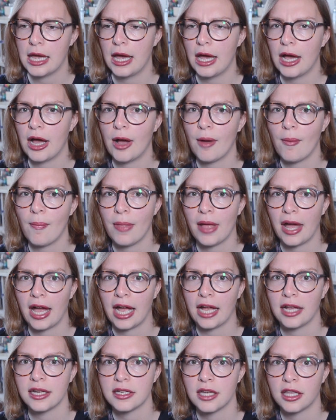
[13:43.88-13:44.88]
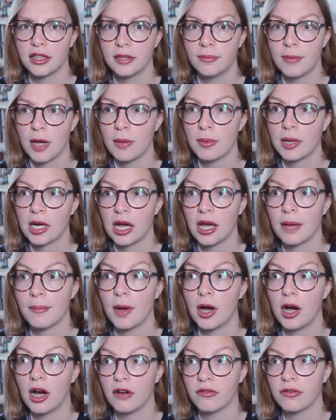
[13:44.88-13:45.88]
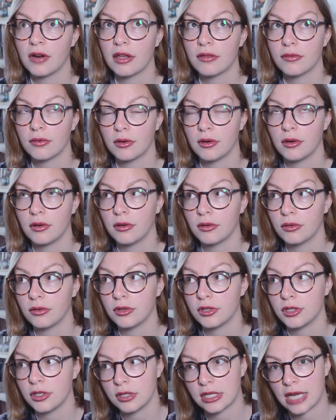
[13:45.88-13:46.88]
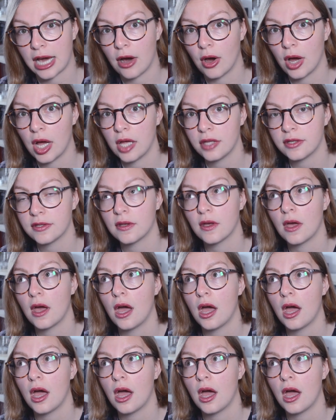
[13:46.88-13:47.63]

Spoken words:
And at the moment I'm halfway through The Two Towers,